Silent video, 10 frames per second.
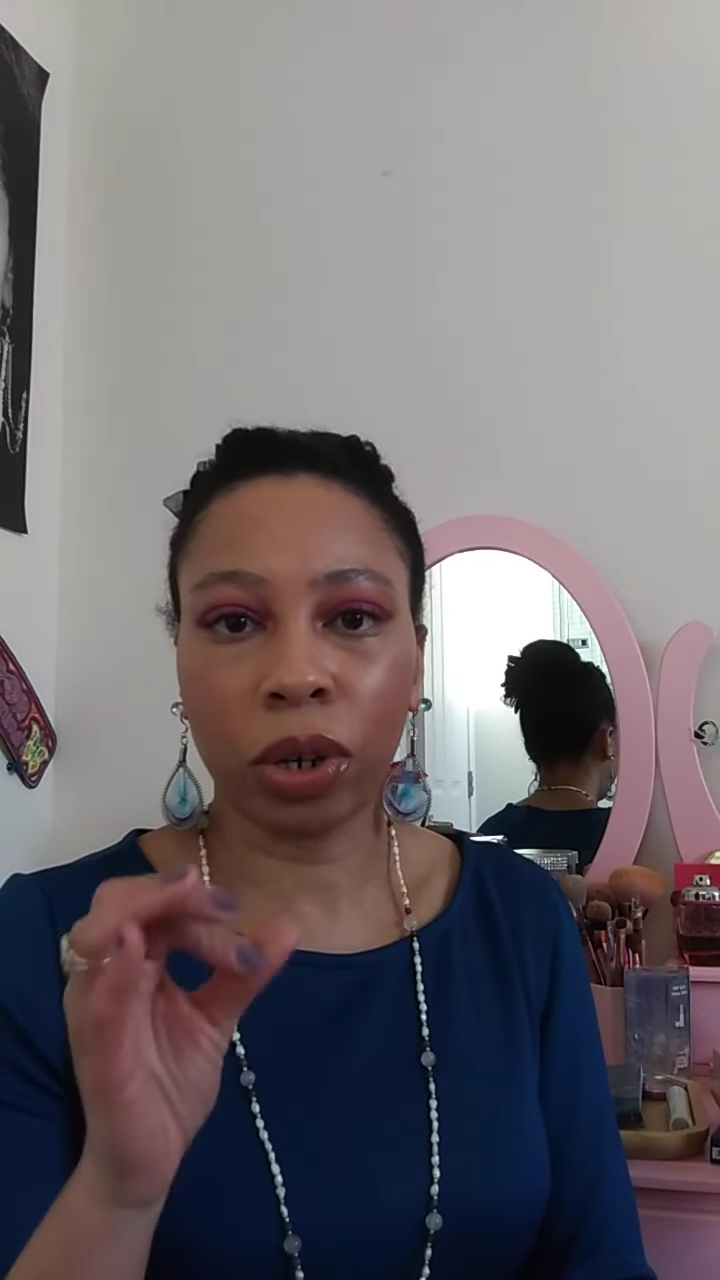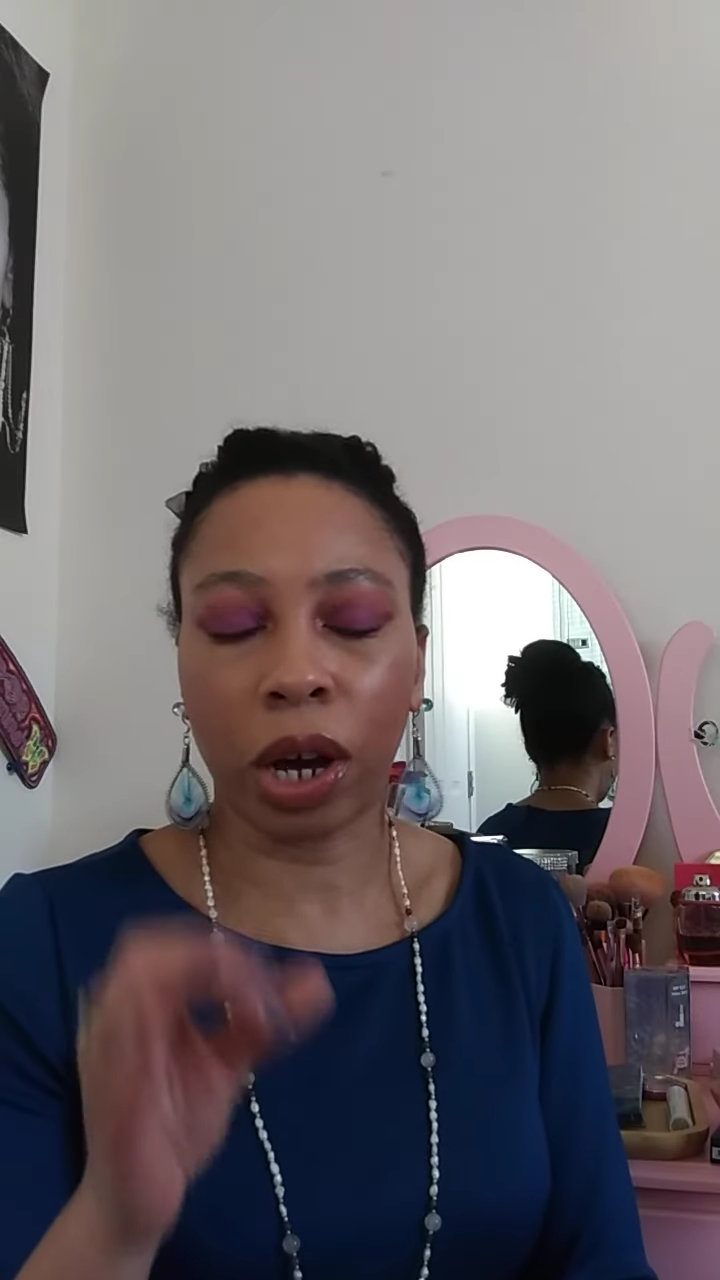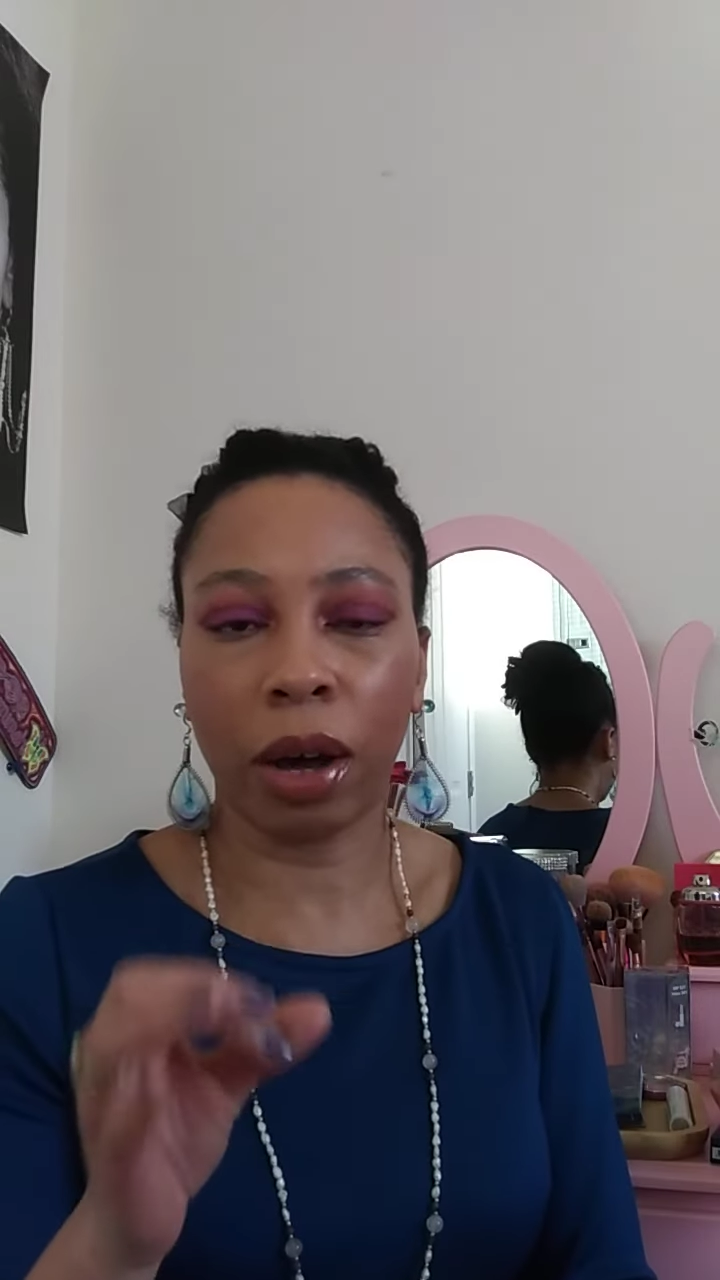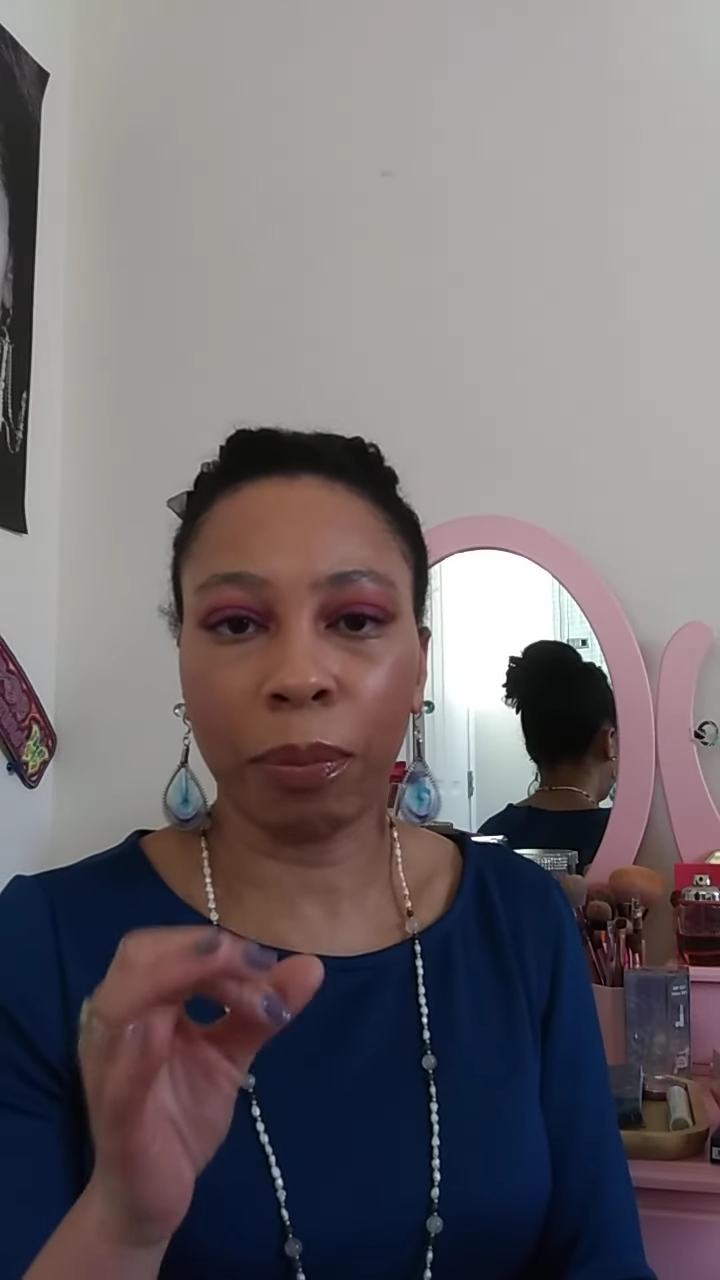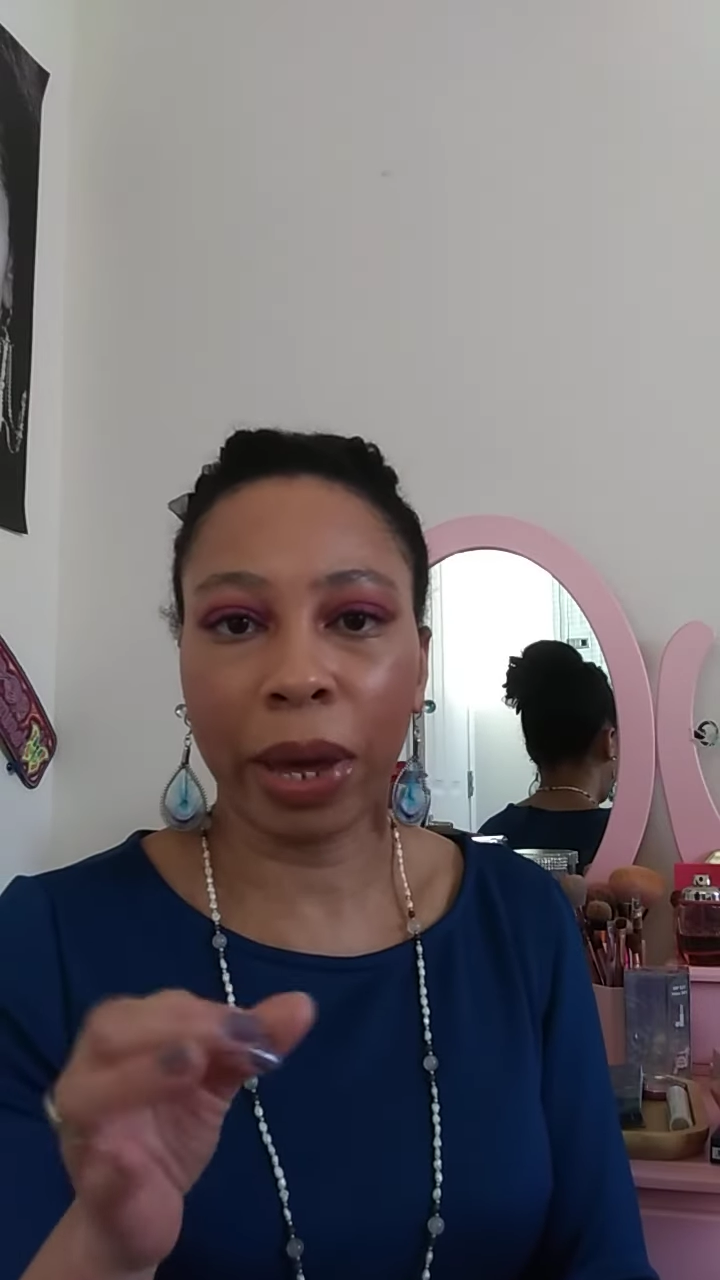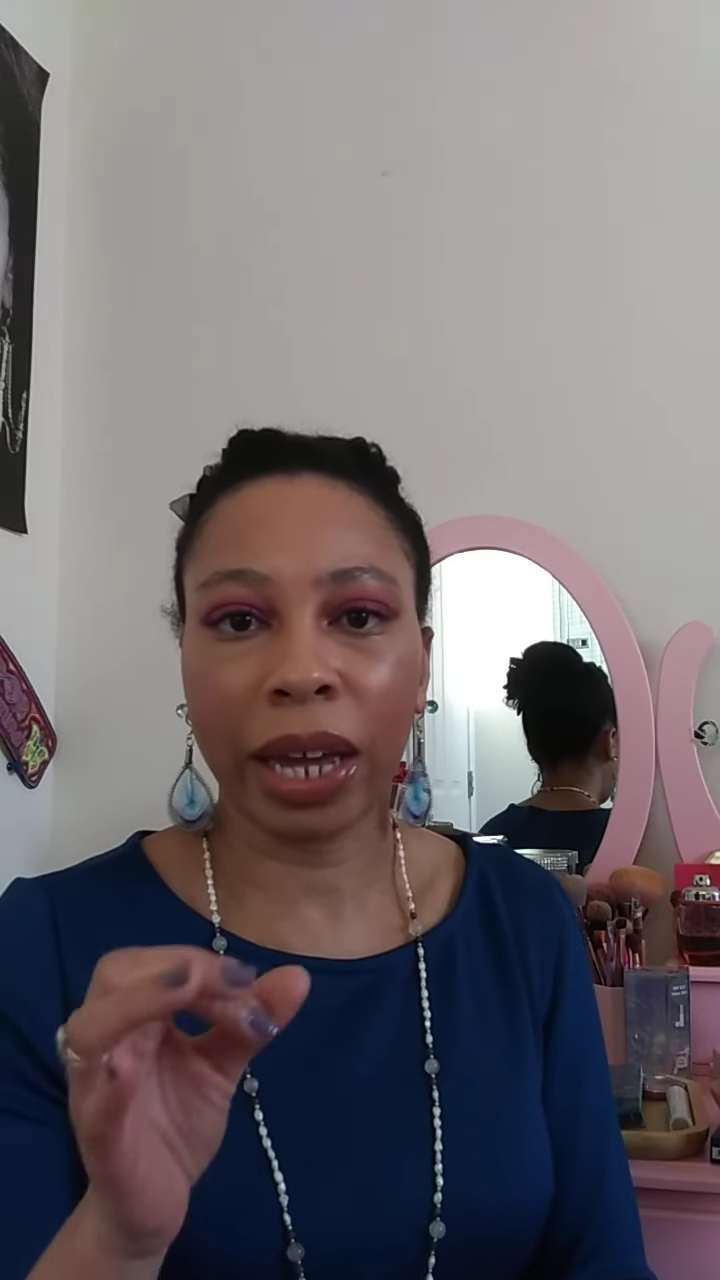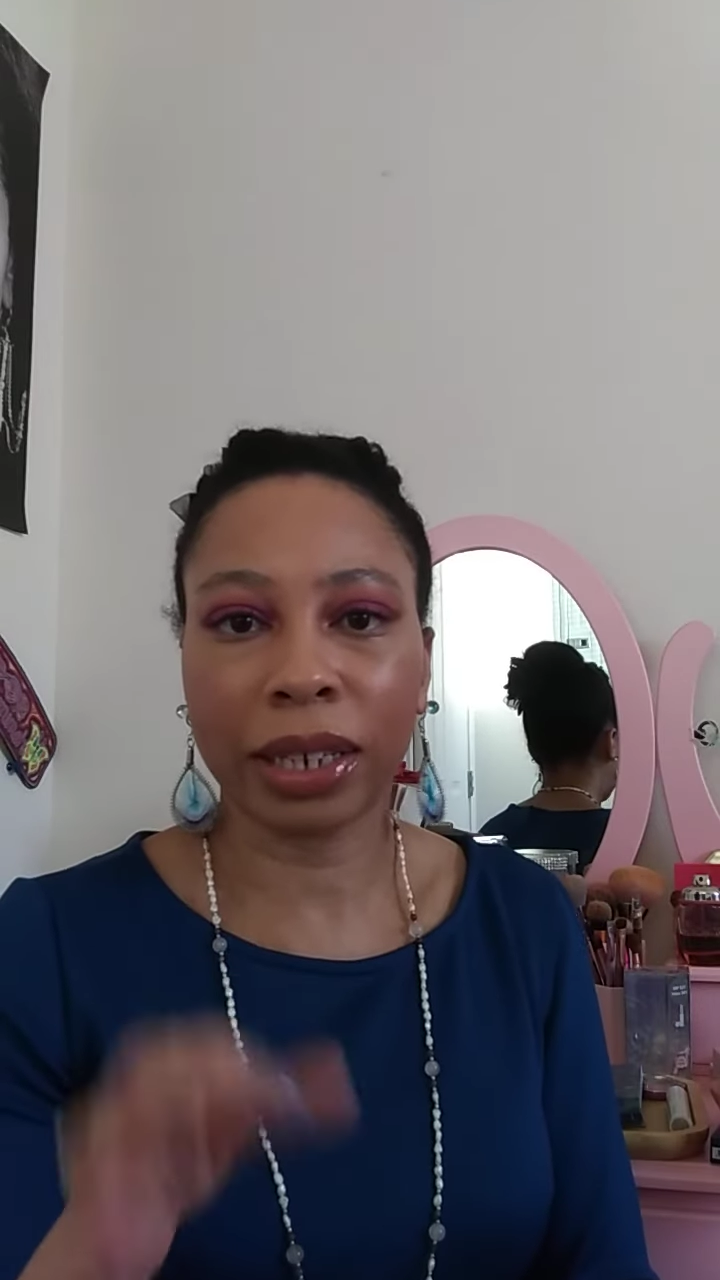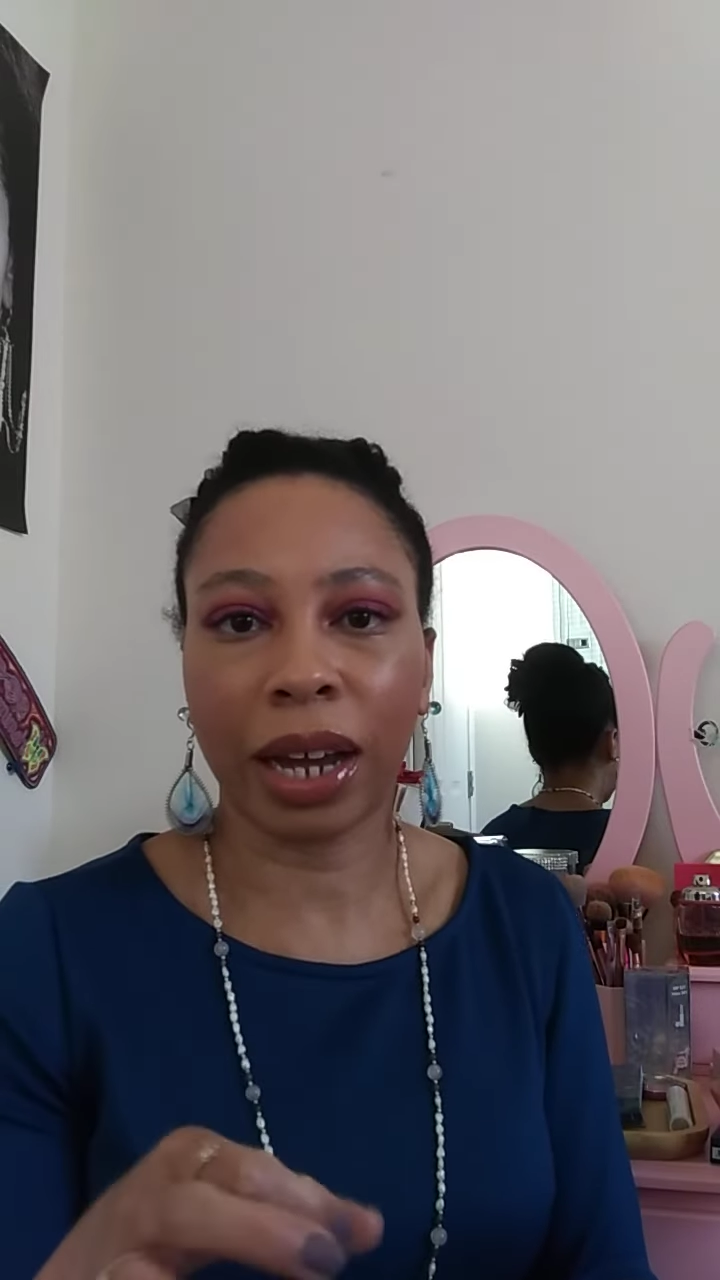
compact